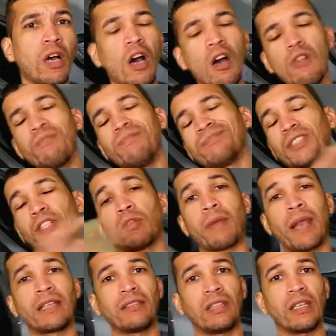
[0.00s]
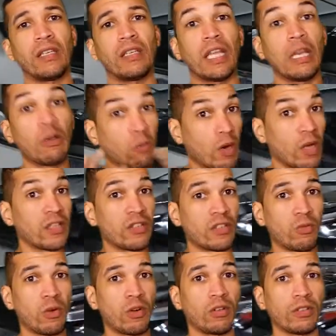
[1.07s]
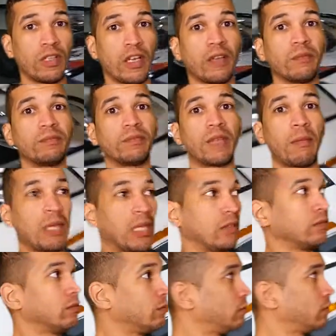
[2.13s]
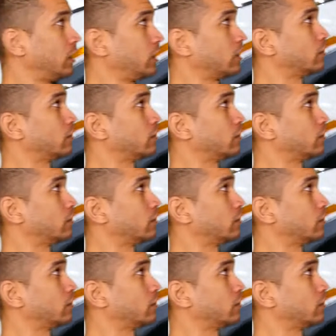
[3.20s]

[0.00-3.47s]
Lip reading: Oh, corrected it. It was swirled up. I mean, look,